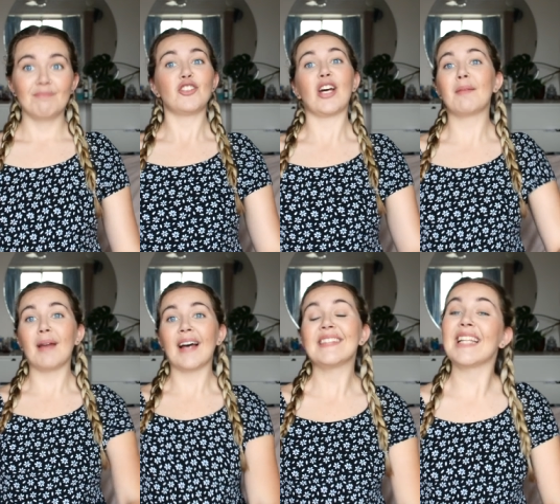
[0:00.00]
try them
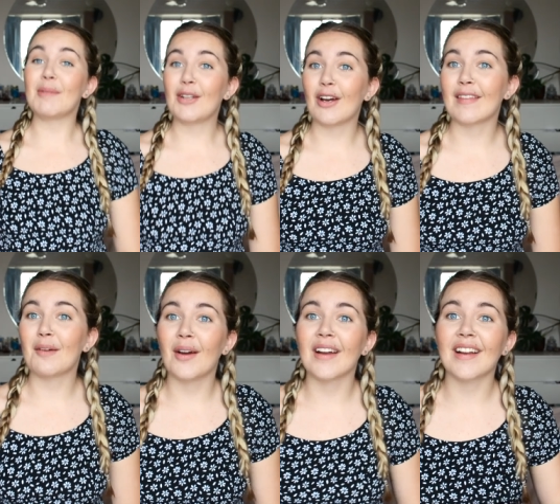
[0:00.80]
out, let me know if they
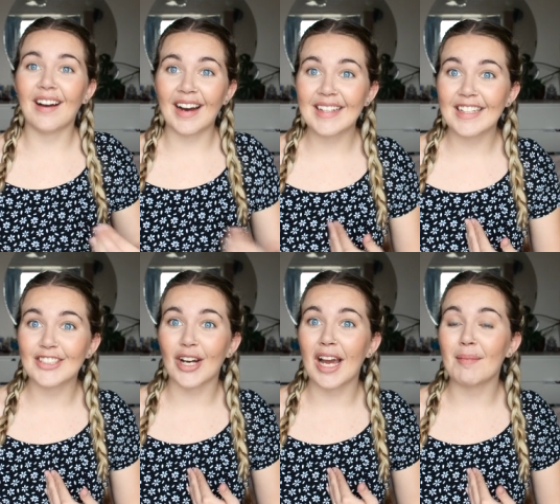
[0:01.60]
work. I need to
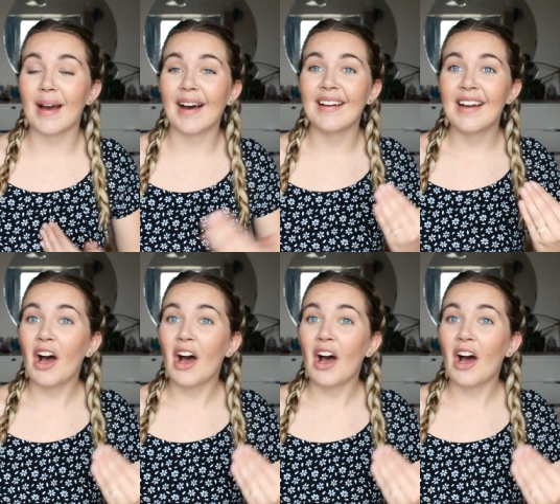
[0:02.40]
try them out.